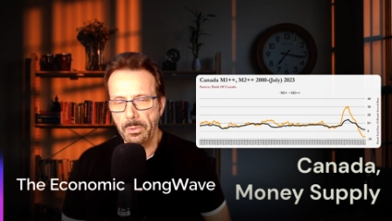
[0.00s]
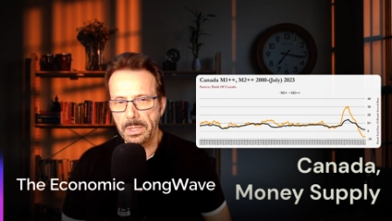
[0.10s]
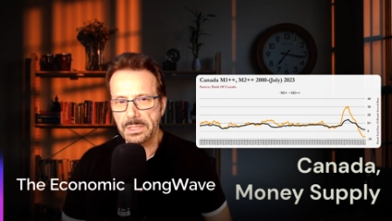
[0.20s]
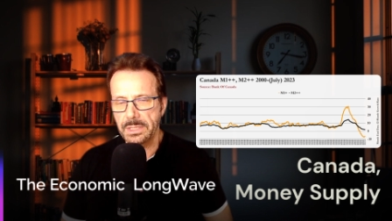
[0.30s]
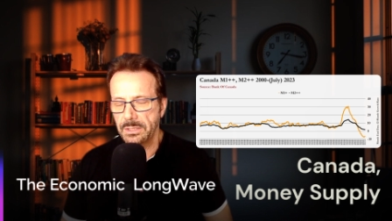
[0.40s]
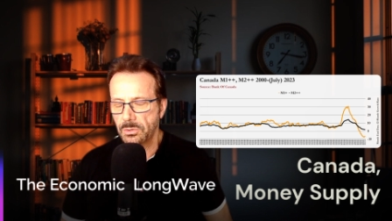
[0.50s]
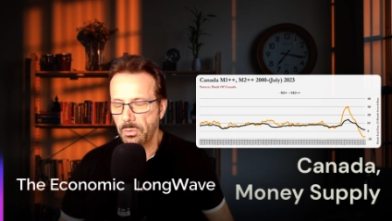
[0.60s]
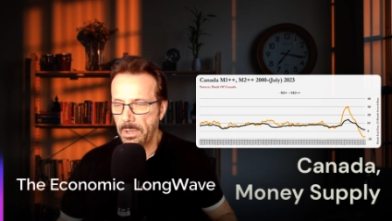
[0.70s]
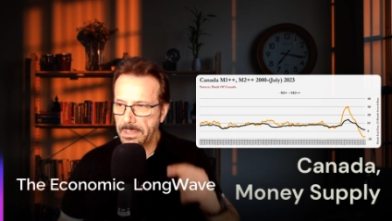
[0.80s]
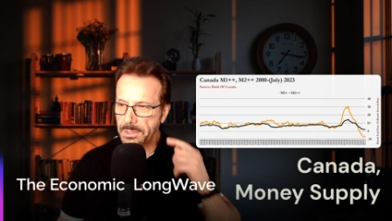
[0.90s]
the US in
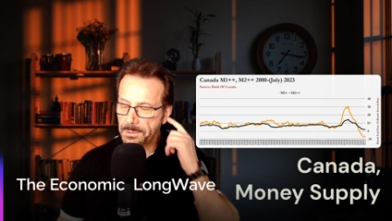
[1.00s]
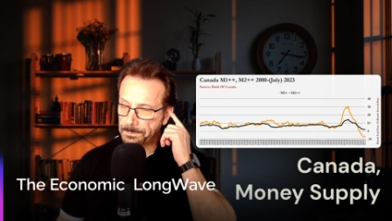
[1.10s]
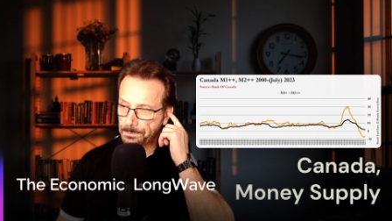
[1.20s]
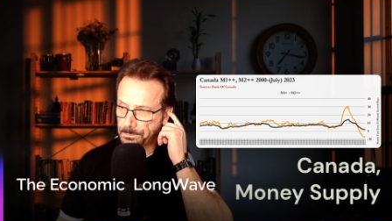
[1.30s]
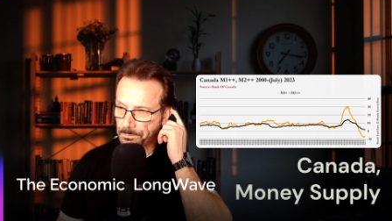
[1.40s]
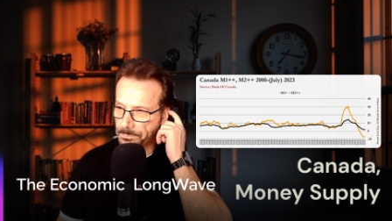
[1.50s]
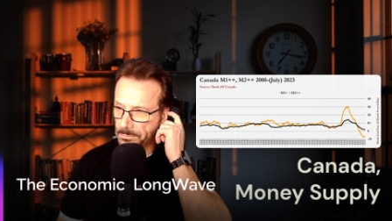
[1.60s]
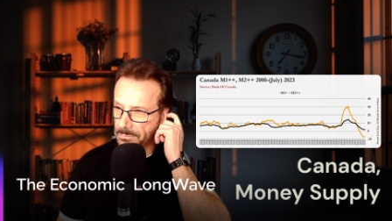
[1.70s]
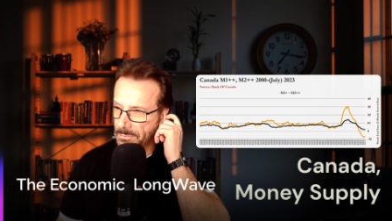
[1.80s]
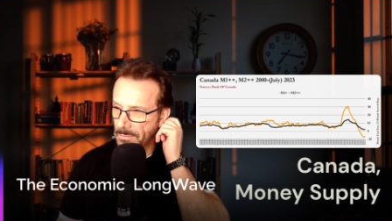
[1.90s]
the 20s.
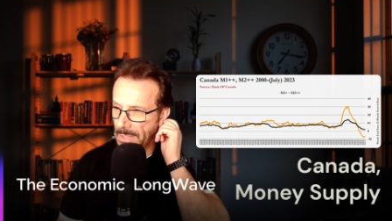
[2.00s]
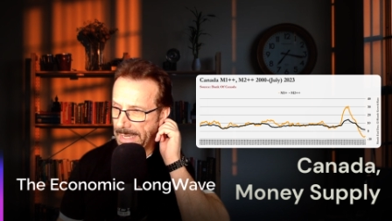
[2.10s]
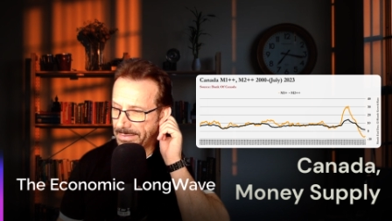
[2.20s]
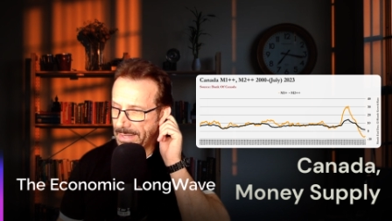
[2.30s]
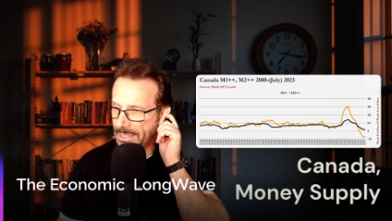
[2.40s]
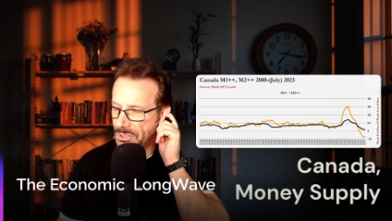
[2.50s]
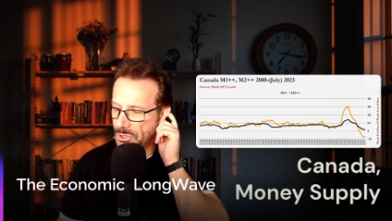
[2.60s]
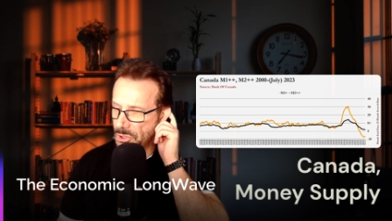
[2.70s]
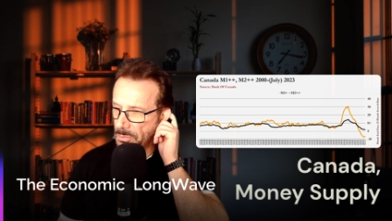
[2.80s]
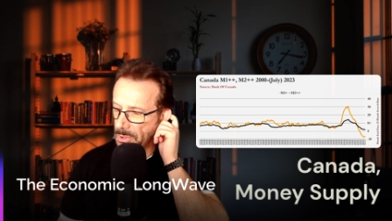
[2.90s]
And that
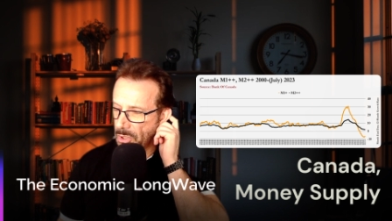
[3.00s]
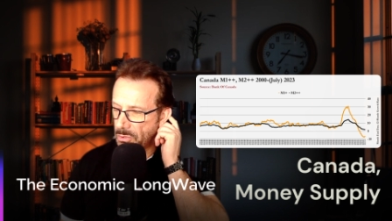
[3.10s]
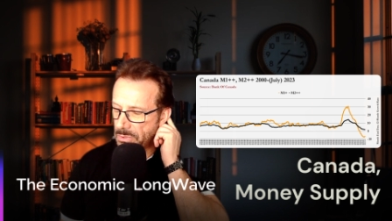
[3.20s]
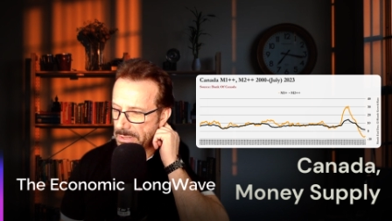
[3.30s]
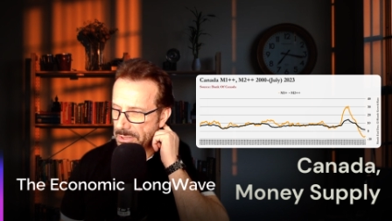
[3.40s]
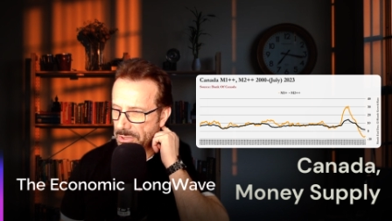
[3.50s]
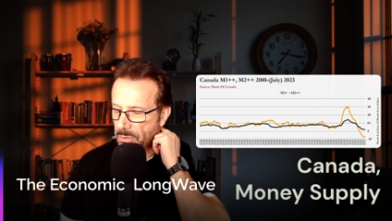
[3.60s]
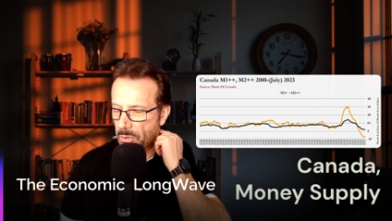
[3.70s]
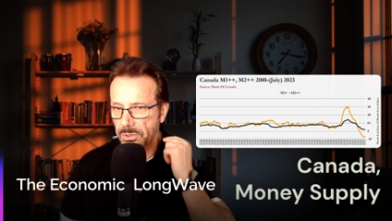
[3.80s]
consumer loan is